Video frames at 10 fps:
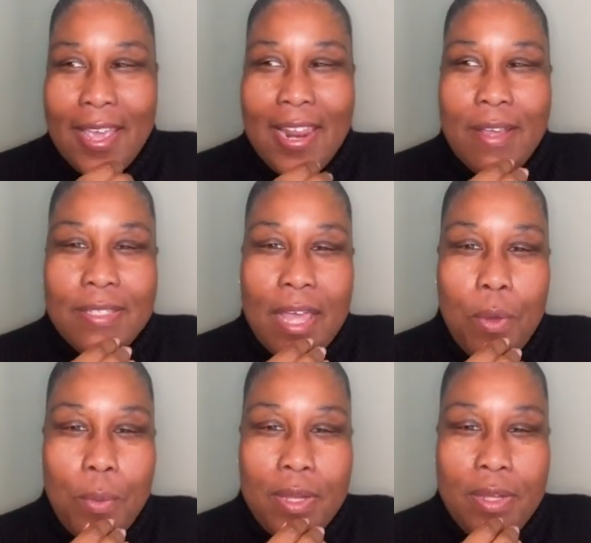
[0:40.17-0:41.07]
And I was
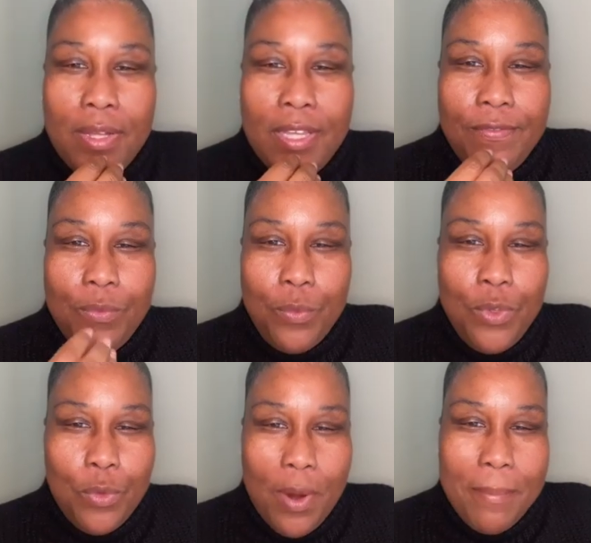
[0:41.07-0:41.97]
like, well, if
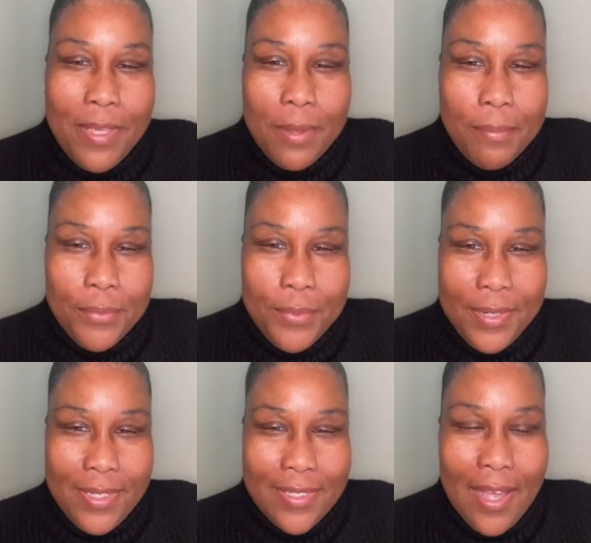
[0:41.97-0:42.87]
you are being
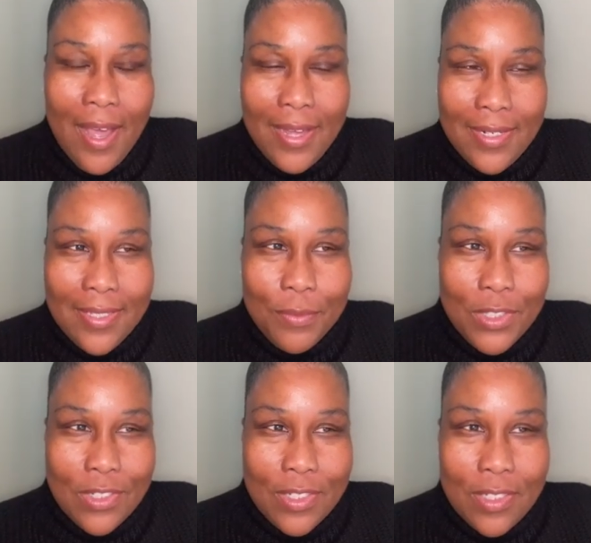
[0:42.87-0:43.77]
brutally honest
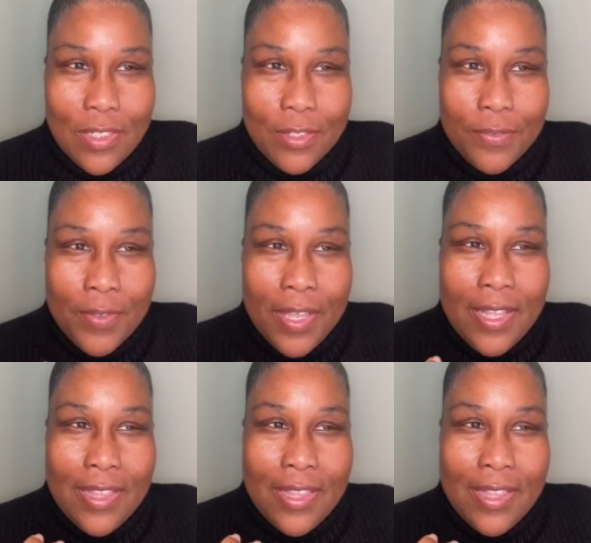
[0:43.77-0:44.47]
with yourself,